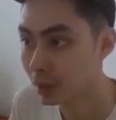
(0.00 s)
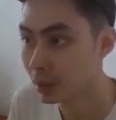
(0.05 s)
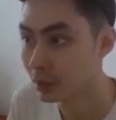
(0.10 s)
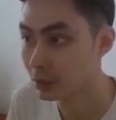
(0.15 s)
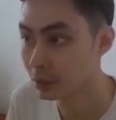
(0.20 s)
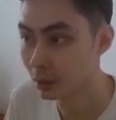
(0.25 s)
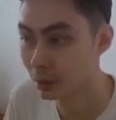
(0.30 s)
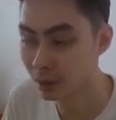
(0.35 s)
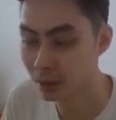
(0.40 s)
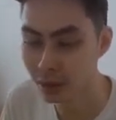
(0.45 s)

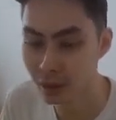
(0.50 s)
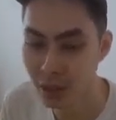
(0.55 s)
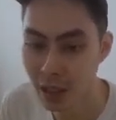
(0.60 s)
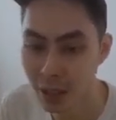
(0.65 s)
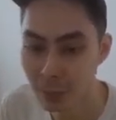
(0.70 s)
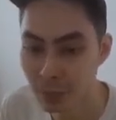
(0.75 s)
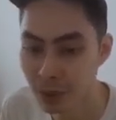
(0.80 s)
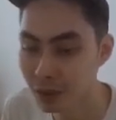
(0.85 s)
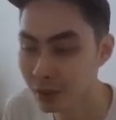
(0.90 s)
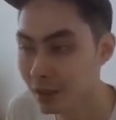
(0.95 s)
So all the
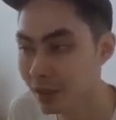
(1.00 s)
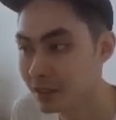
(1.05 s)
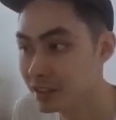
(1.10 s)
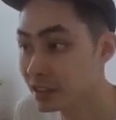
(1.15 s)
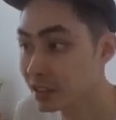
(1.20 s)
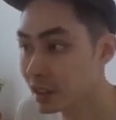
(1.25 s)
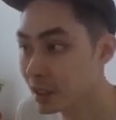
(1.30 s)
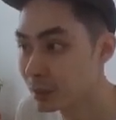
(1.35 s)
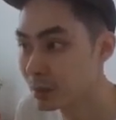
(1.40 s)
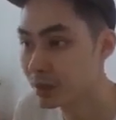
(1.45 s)
capitalized
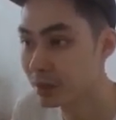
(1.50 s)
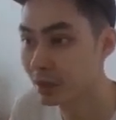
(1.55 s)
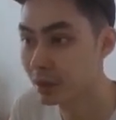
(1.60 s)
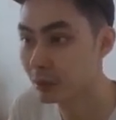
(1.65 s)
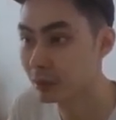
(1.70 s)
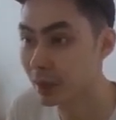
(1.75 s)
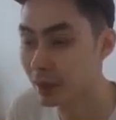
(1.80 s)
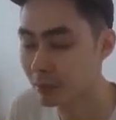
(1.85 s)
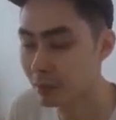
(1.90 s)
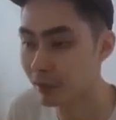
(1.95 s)
names here,
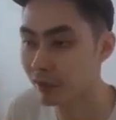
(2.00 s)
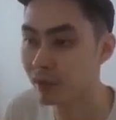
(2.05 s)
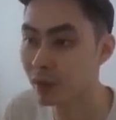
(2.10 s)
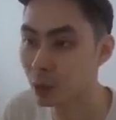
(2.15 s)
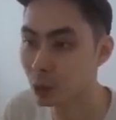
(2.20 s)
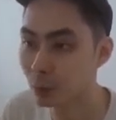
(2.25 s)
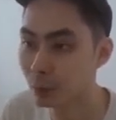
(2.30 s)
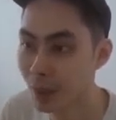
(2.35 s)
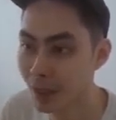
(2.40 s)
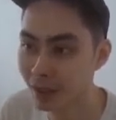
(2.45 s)
they refer
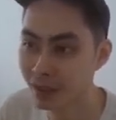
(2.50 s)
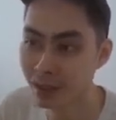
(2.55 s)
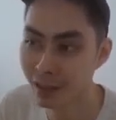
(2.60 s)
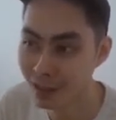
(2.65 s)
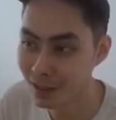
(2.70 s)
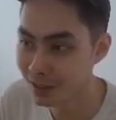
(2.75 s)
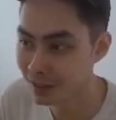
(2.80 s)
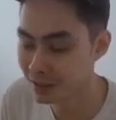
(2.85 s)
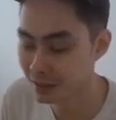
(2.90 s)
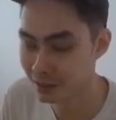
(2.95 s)
to Python
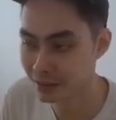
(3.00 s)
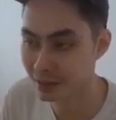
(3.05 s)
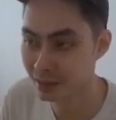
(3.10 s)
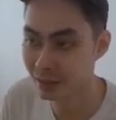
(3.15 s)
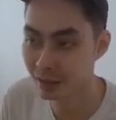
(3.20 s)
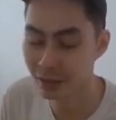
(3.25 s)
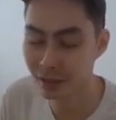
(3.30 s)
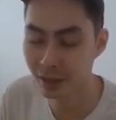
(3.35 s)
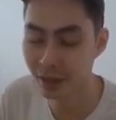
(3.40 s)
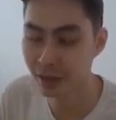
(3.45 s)
classes
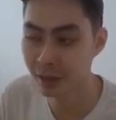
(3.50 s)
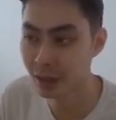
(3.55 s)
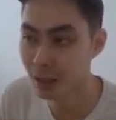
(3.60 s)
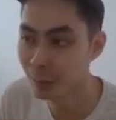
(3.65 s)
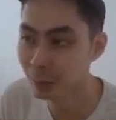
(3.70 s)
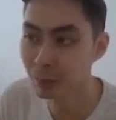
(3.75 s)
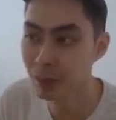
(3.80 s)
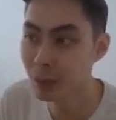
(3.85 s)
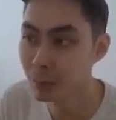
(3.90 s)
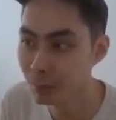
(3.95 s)
that
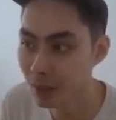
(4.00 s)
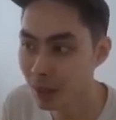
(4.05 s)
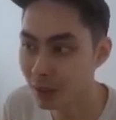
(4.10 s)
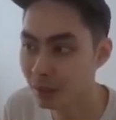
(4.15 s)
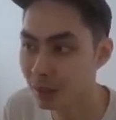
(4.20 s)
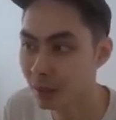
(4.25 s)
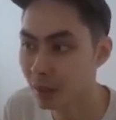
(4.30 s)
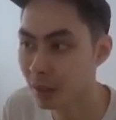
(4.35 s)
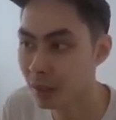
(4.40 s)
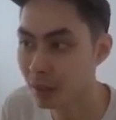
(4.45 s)

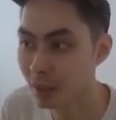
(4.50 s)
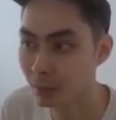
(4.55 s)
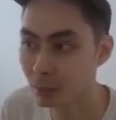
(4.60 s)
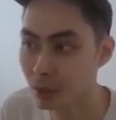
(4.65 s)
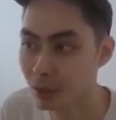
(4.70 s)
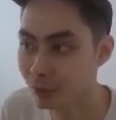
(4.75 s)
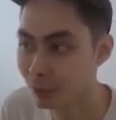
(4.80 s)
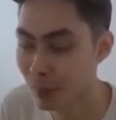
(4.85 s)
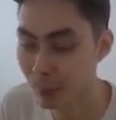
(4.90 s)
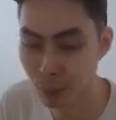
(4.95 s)
implement a number
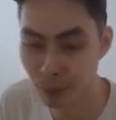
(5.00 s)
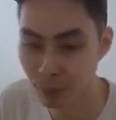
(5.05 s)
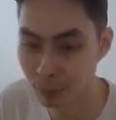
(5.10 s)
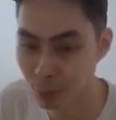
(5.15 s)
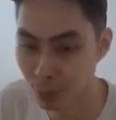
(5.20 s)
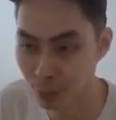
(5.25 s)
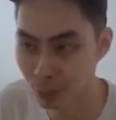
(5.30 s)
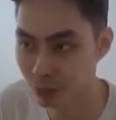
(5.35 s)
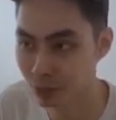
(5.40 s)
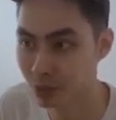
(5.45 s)
of popular
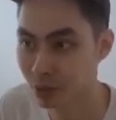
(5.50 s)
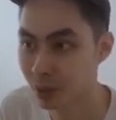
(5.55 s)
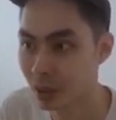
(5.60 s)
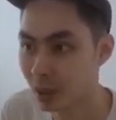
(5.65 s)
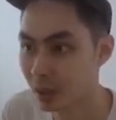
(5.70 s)
models.